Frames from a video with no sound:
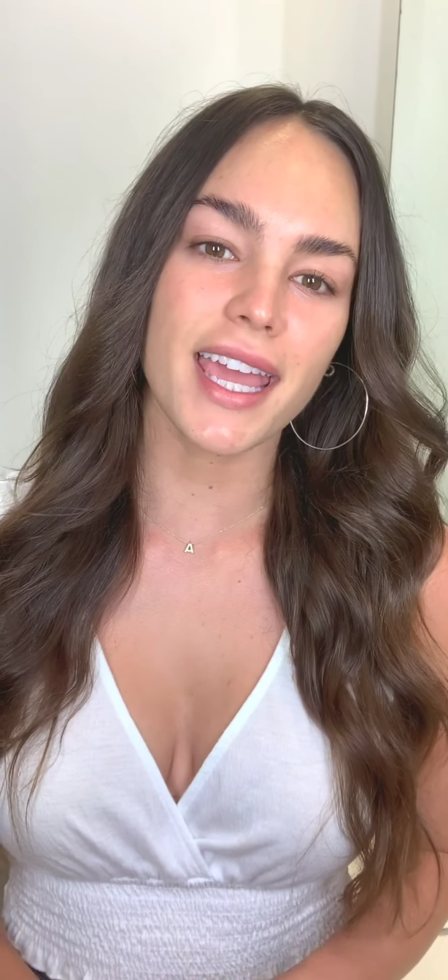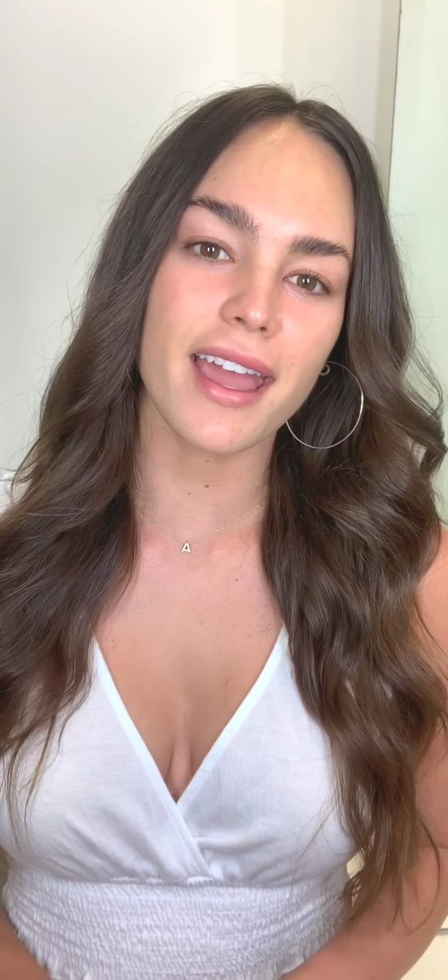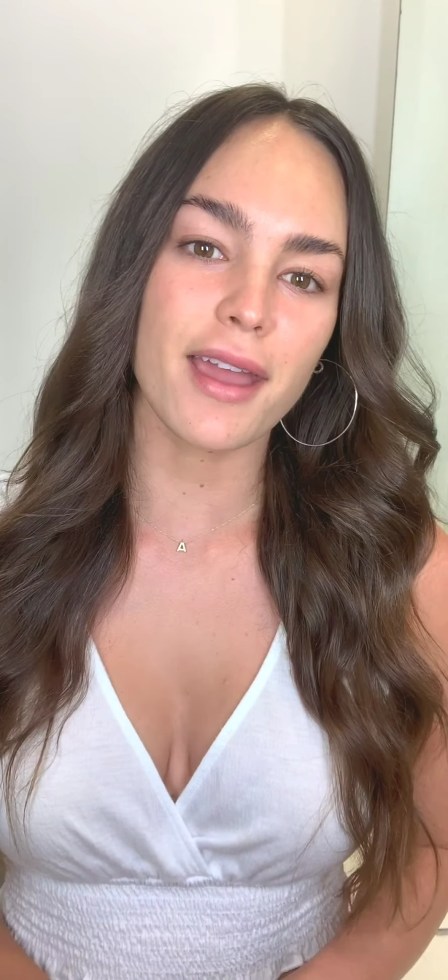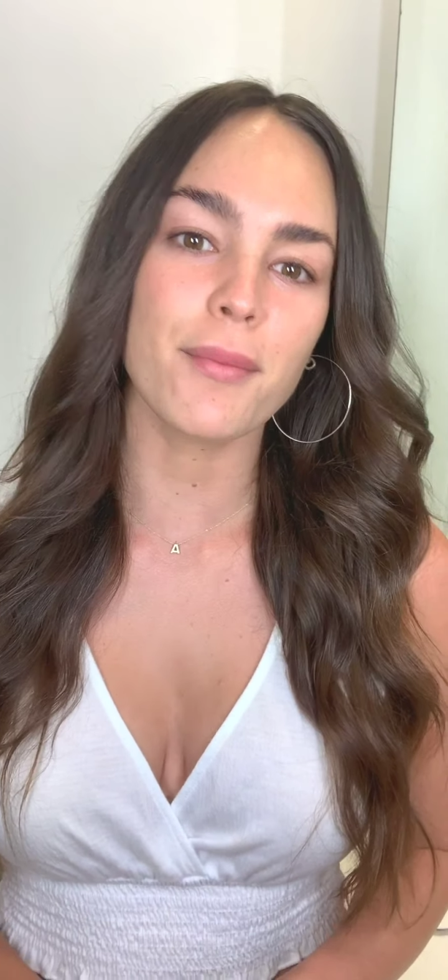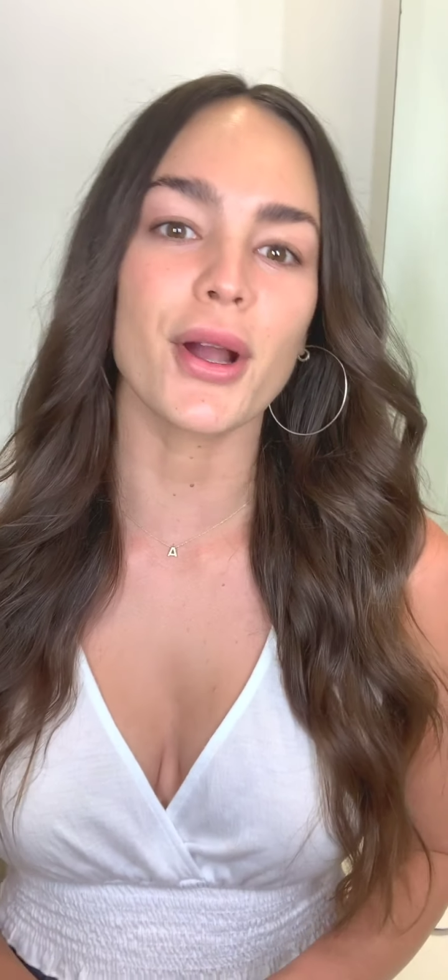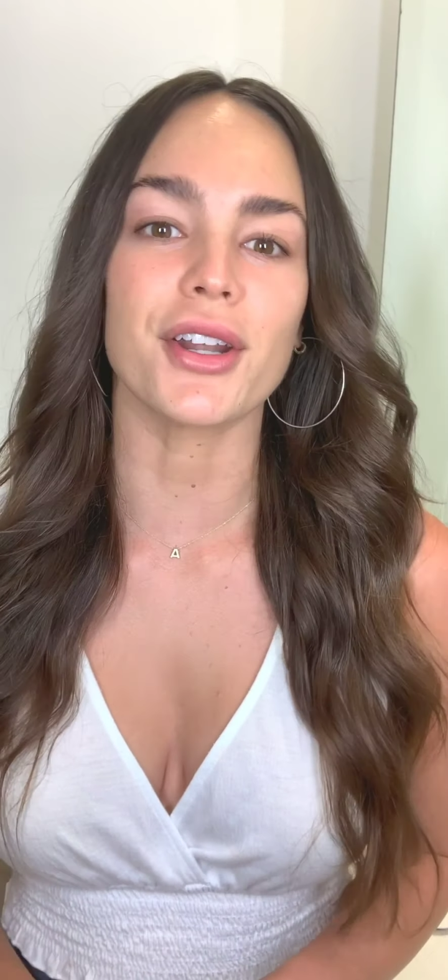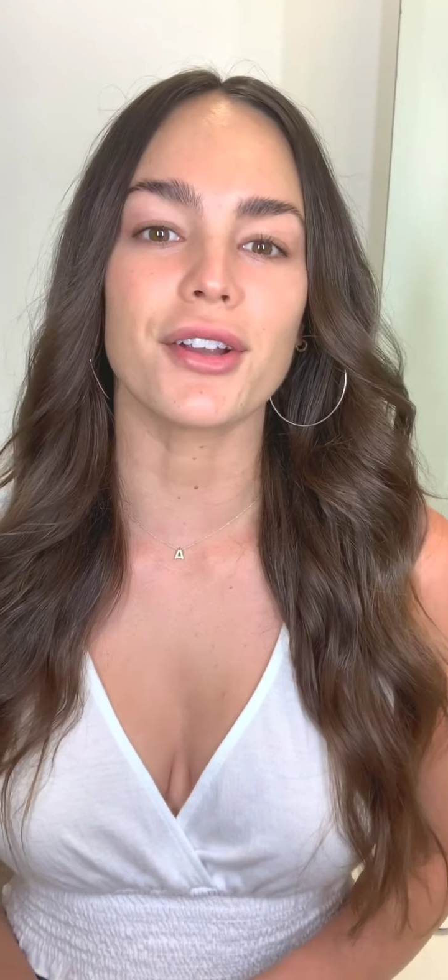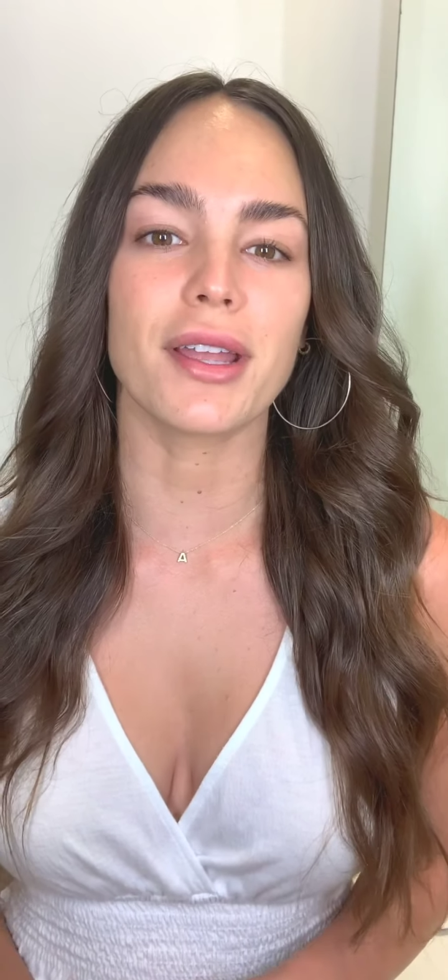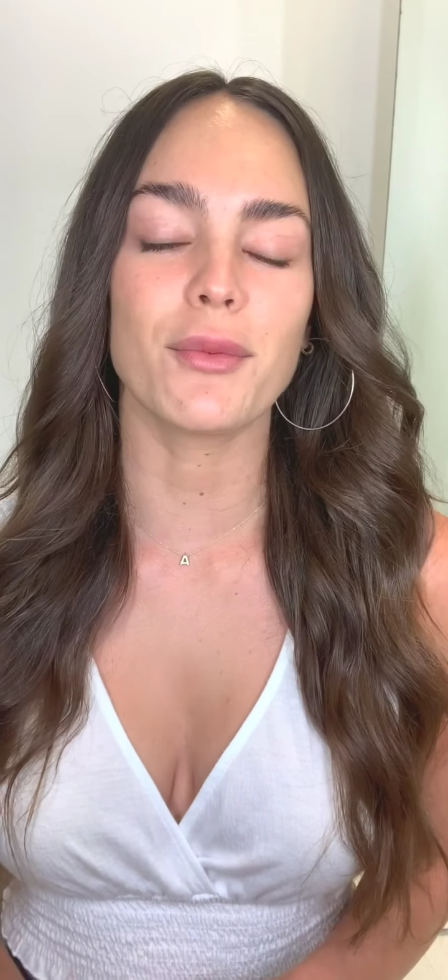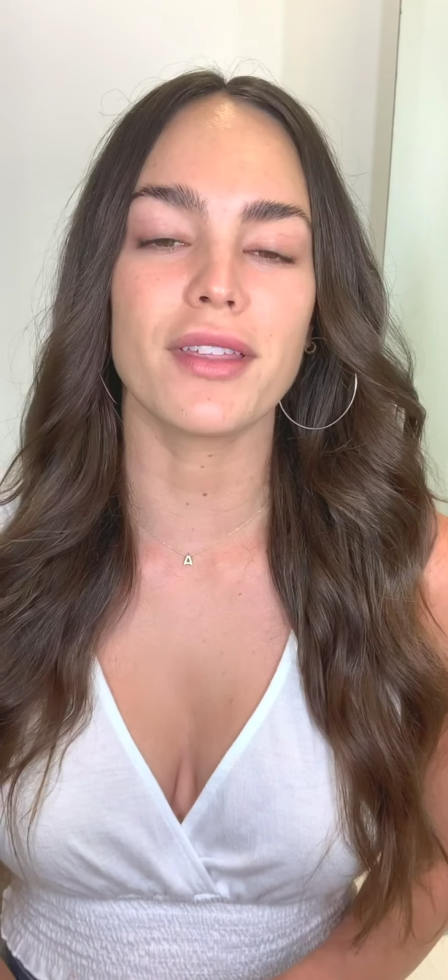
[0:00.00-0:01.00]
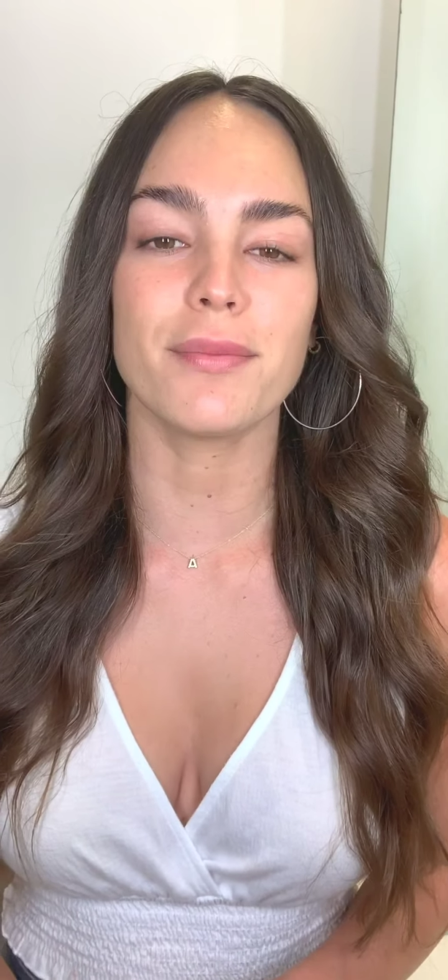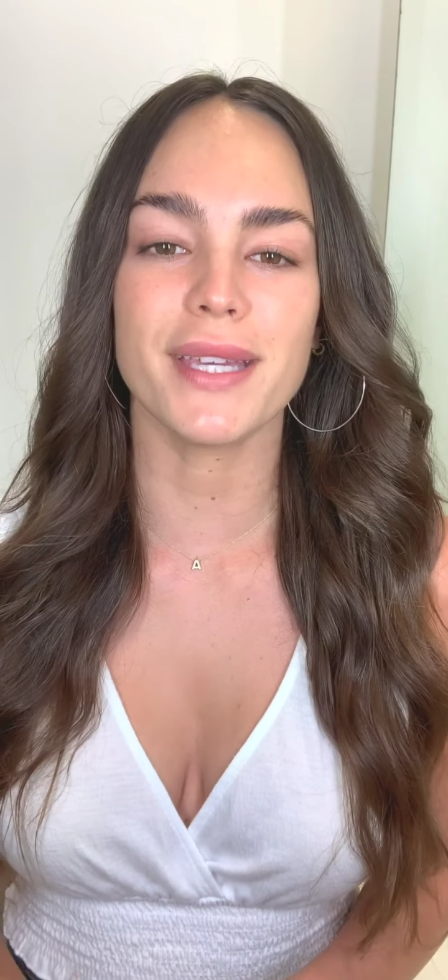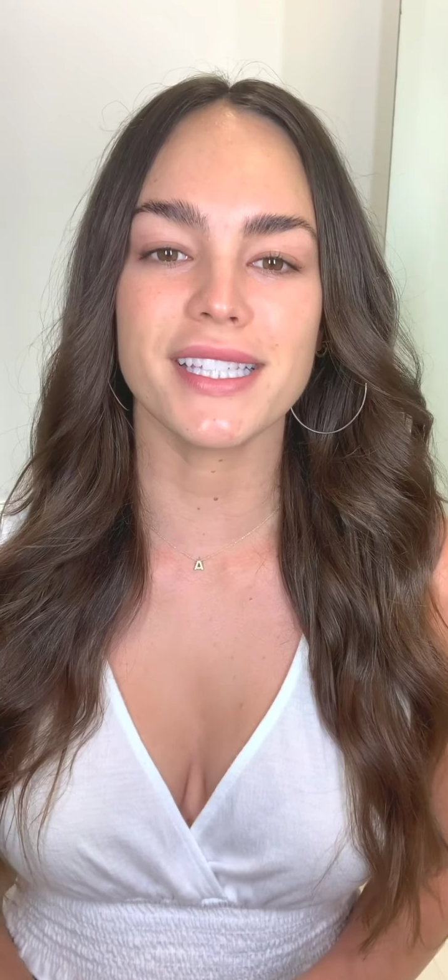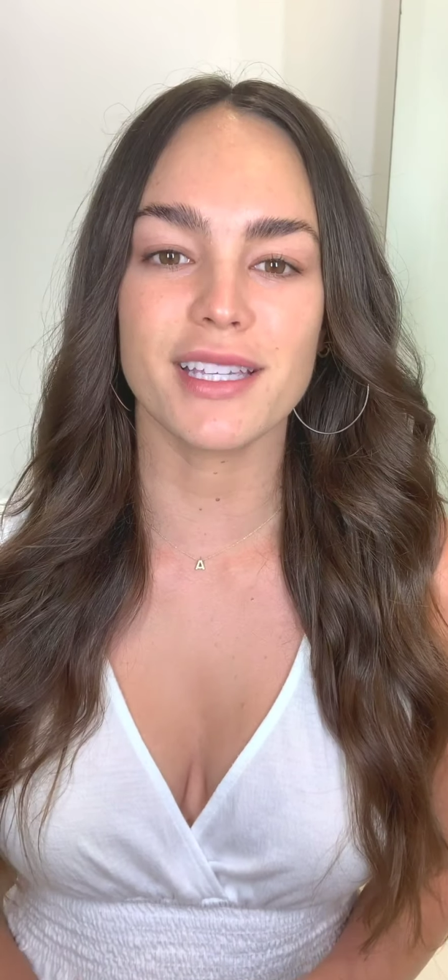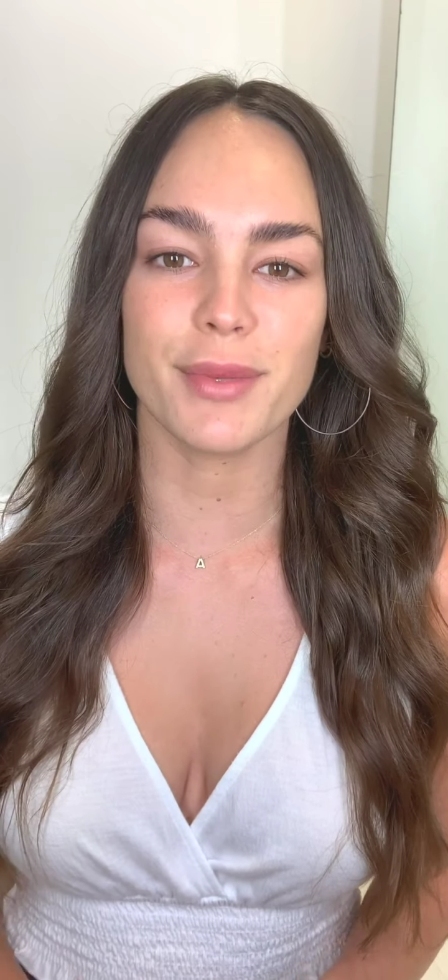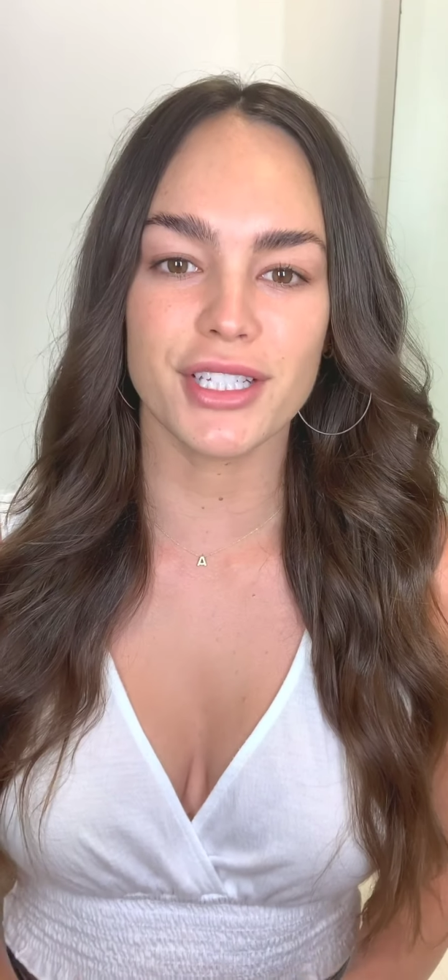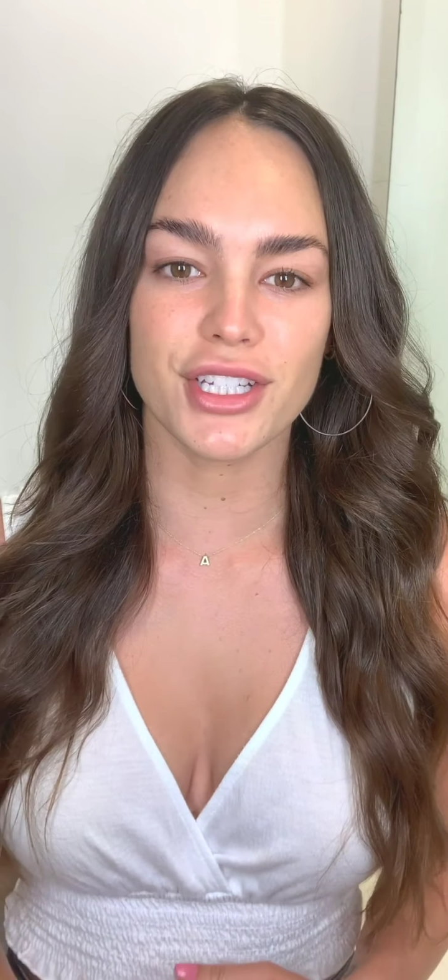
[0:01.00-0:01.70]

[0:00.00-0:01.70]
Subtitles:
I am partnering with BCBG